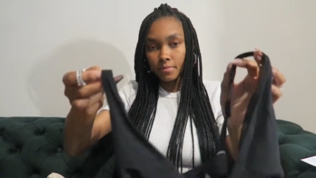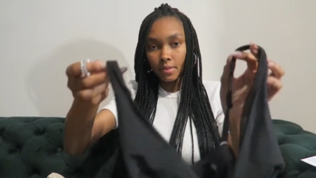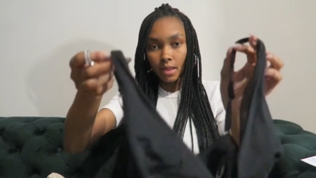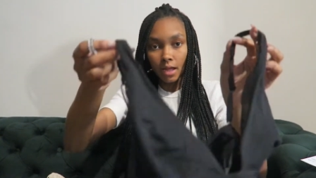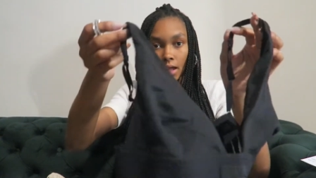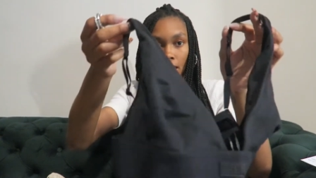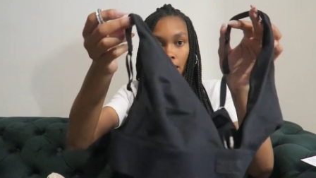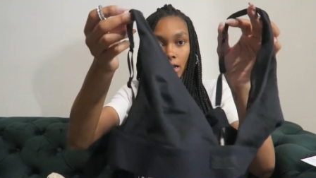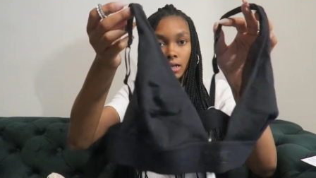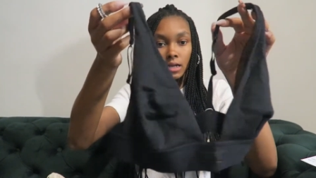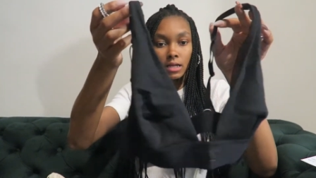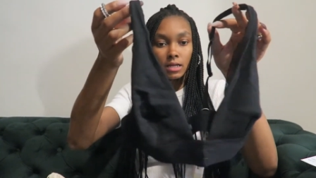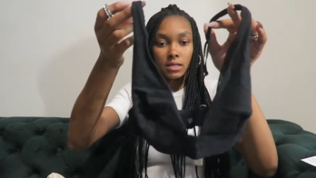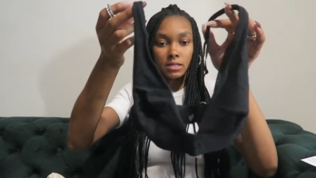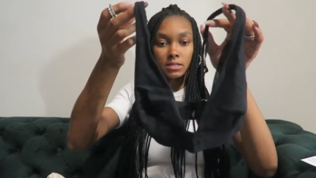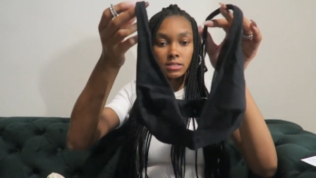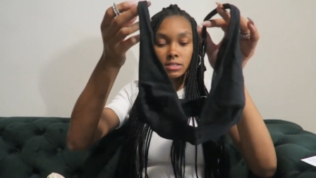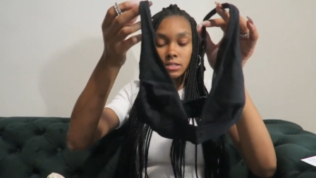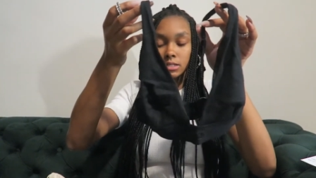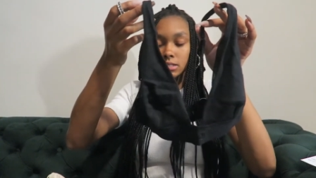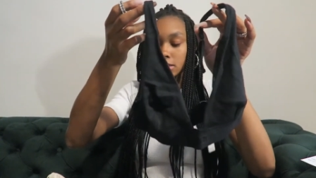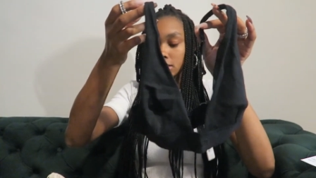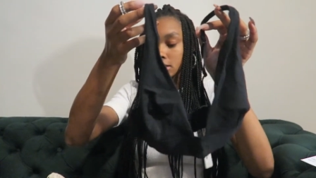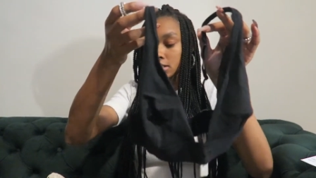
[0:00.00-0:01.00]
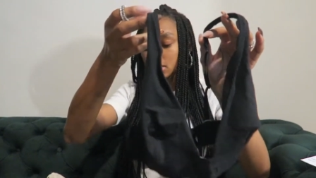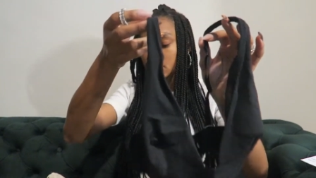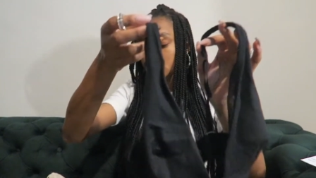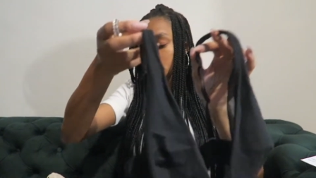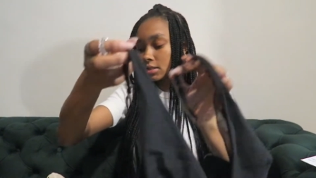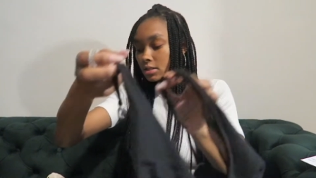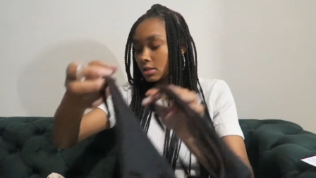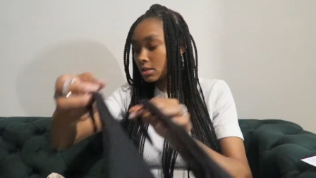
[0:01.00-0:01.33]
I got it in soot.